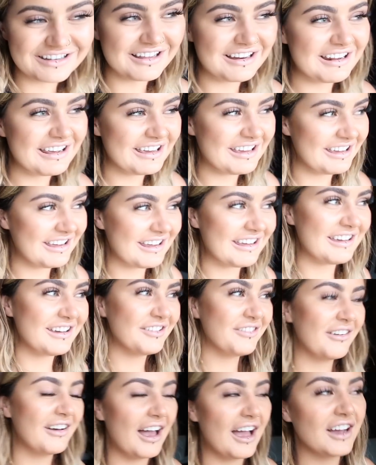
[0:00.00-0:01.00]

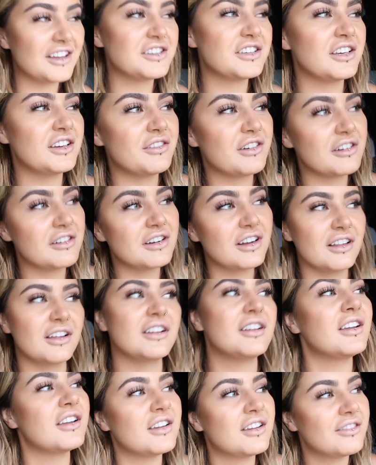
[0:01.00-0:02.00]
LA. Well, actually, we're going to
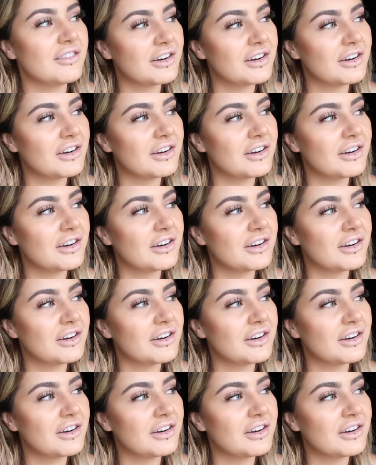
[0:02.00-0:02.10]
London